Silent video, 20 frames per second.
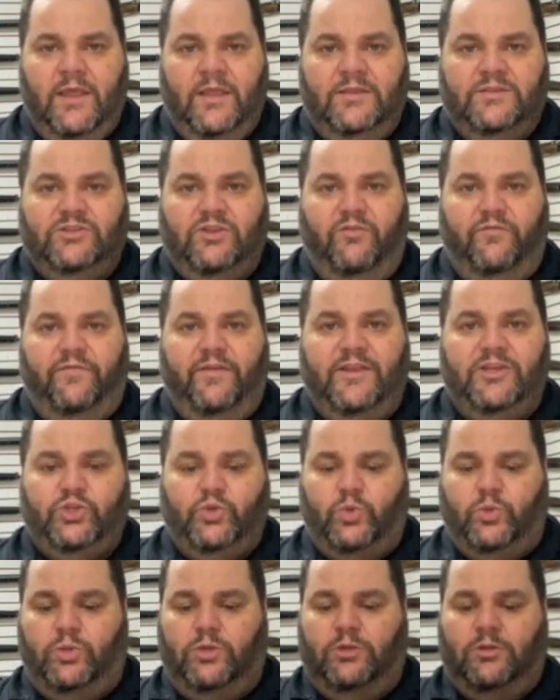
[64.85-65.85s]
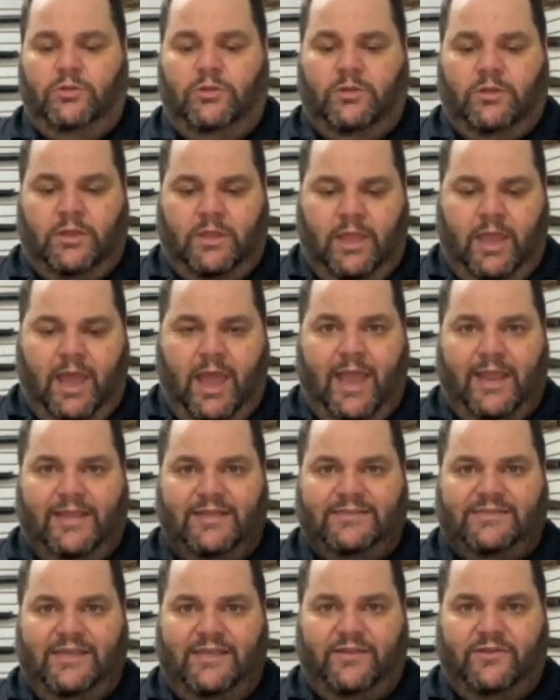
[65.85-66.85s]
So visual, I can
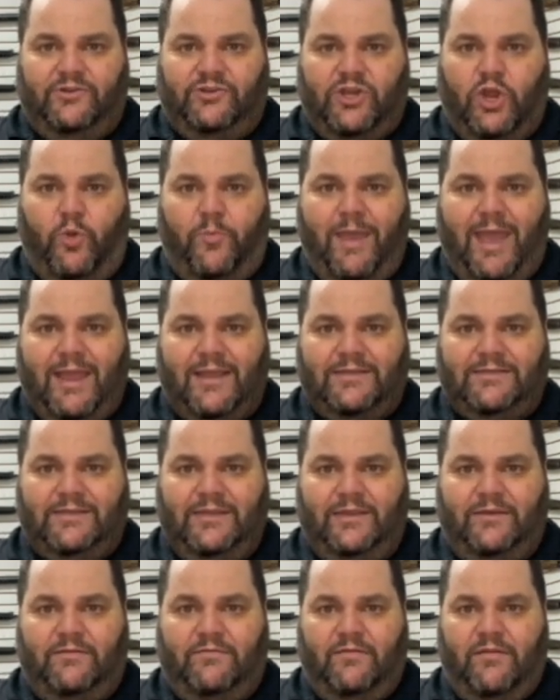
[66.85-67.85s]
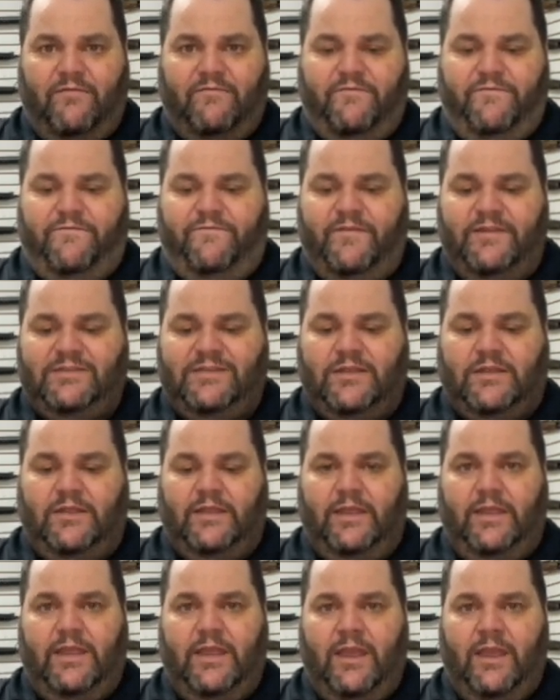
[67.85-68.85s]
see there's no magazine.
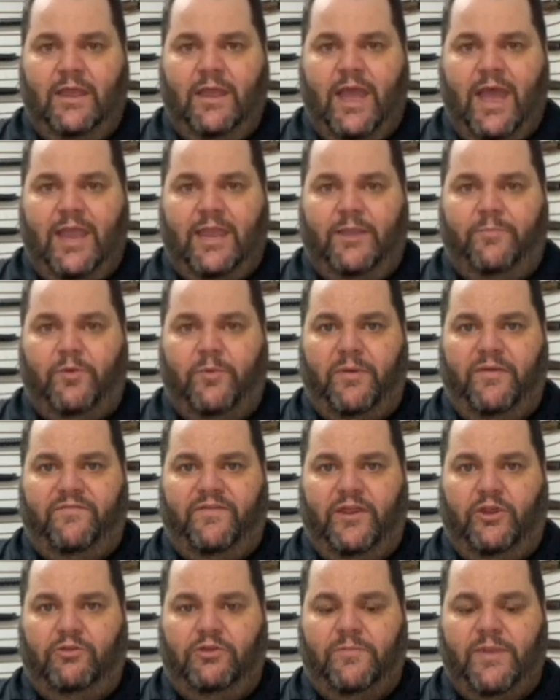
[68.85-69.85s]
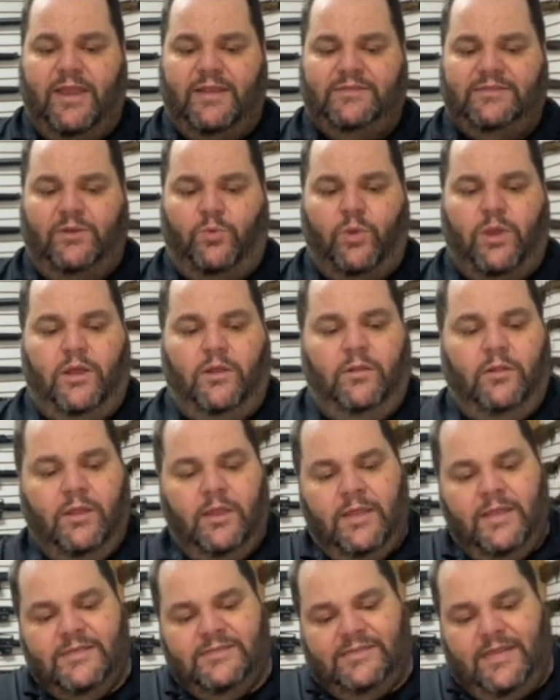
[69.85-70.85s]
Physically, I can put my finger in the magazine well.
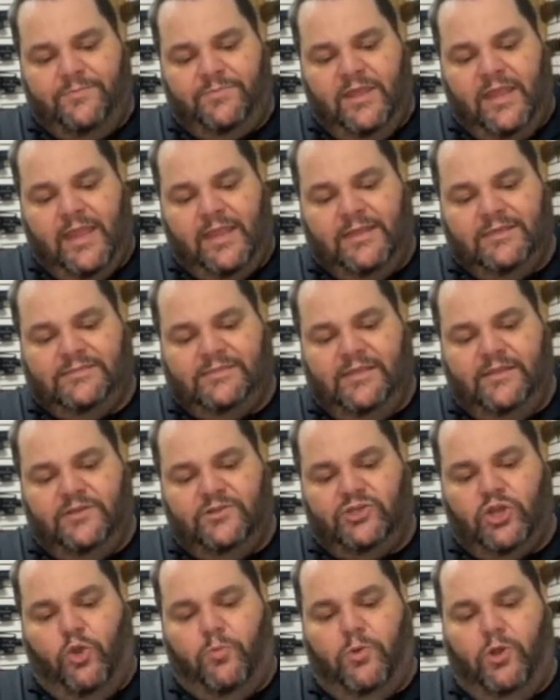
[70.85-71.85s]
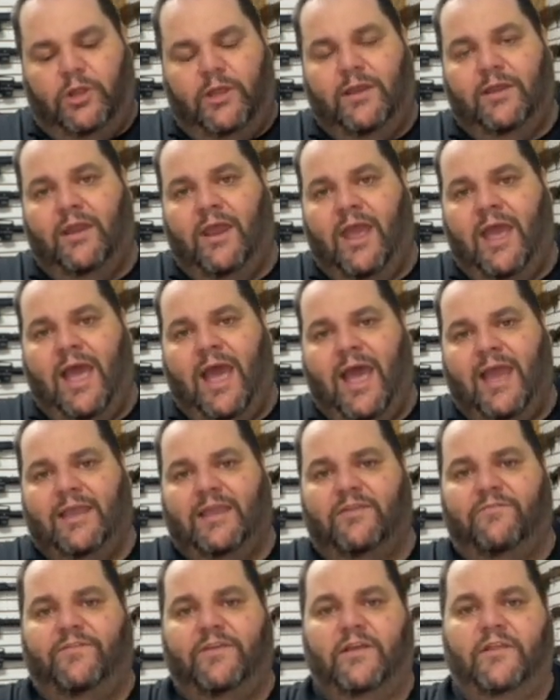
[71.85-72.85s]
Same thing, I can see there's no bullet. I
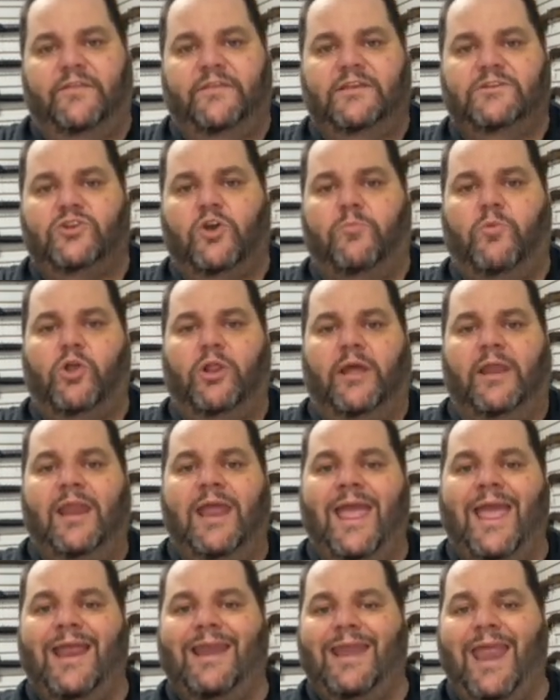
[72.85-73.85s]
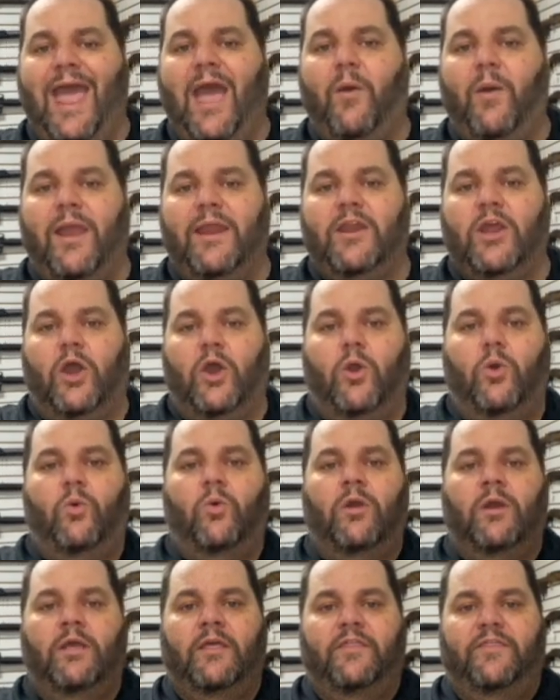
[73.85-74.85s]
can feel that there's no bullet. Now I
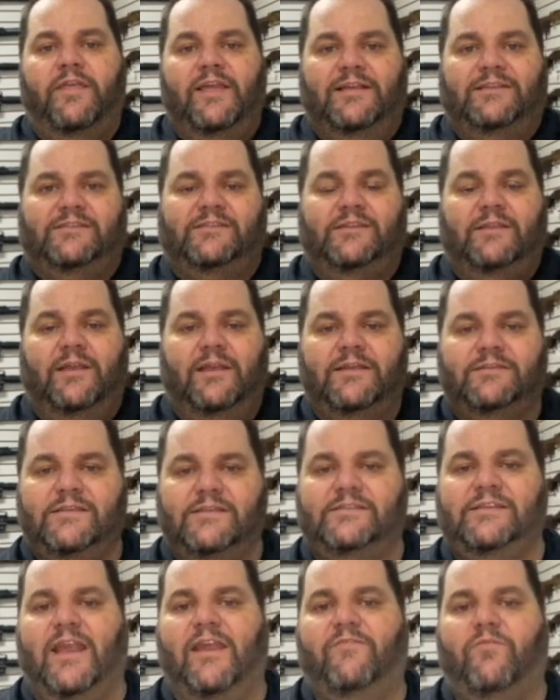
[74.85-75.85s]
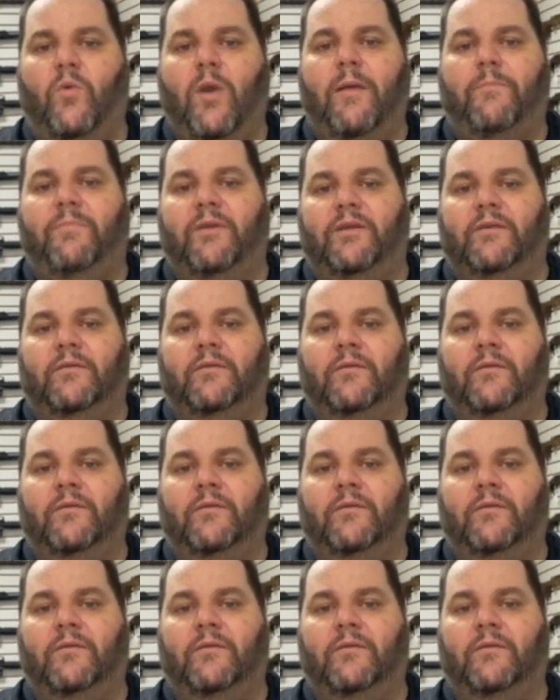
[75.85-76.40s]
know this is a safe weapon.